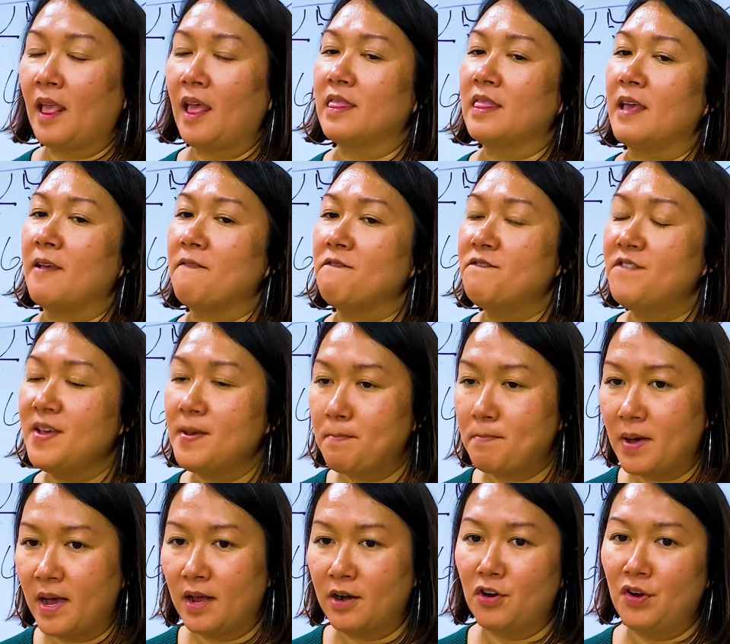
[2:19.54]
They fit
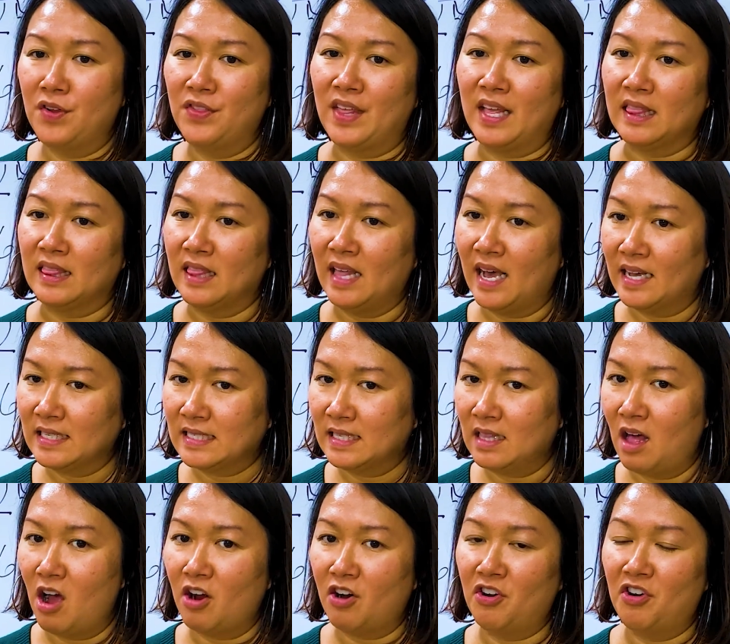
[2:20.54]
better, they last
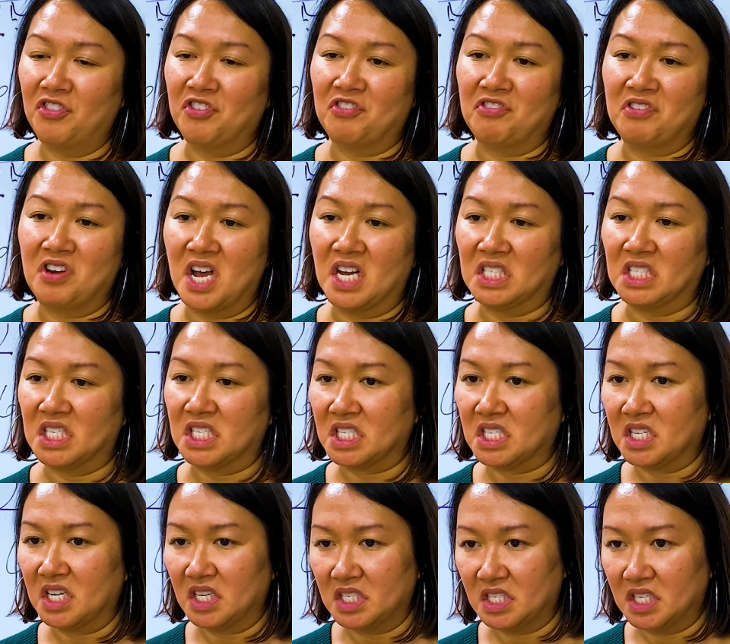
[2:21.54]
longer, they're not
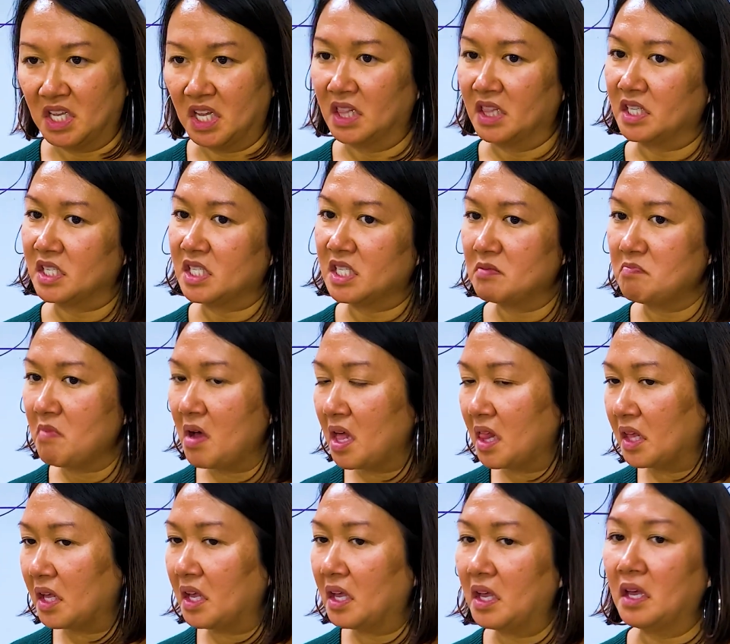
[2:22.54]
disgustingly
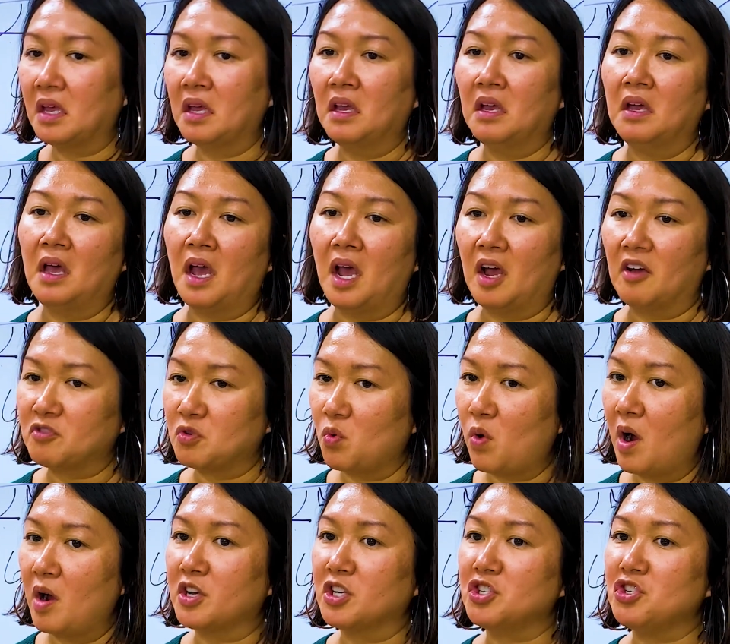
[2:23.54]
smelly after a
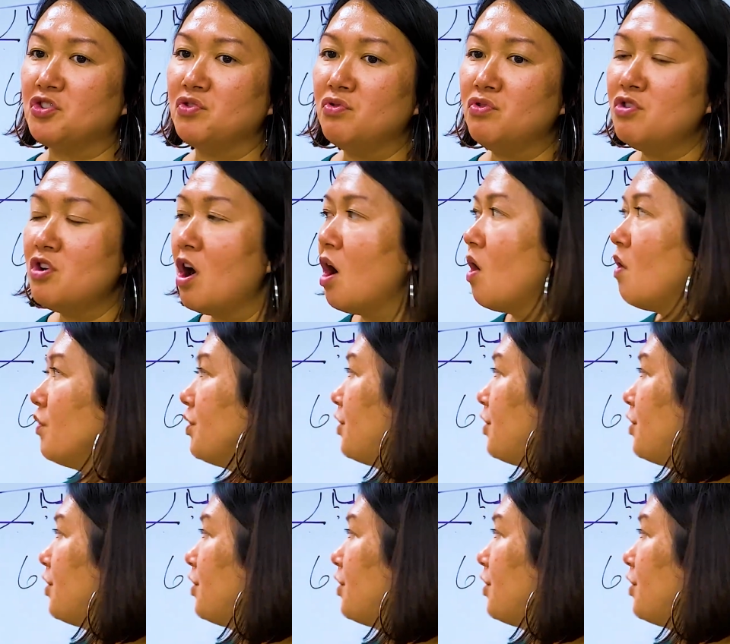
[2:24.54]
while, because you know